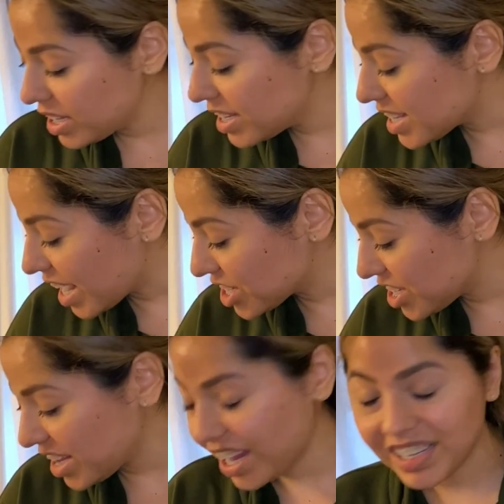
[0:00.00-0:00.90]
He's
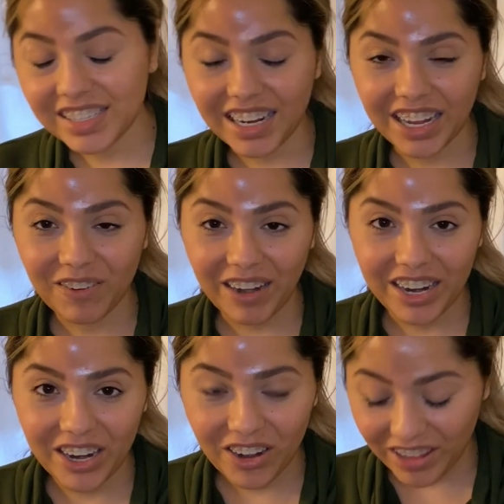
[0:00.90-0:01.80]
actually like sitting right
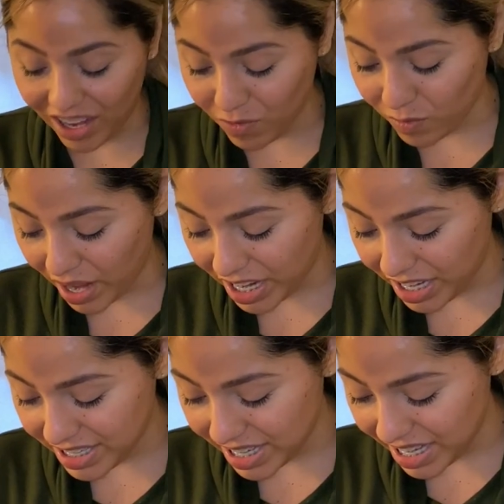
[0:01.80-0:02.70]
here, like
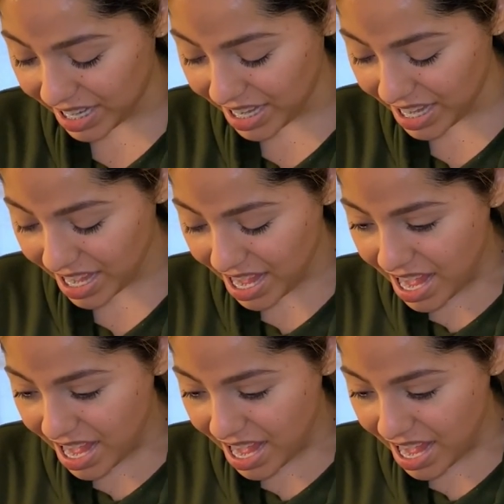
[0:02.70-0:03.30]
ready to eat.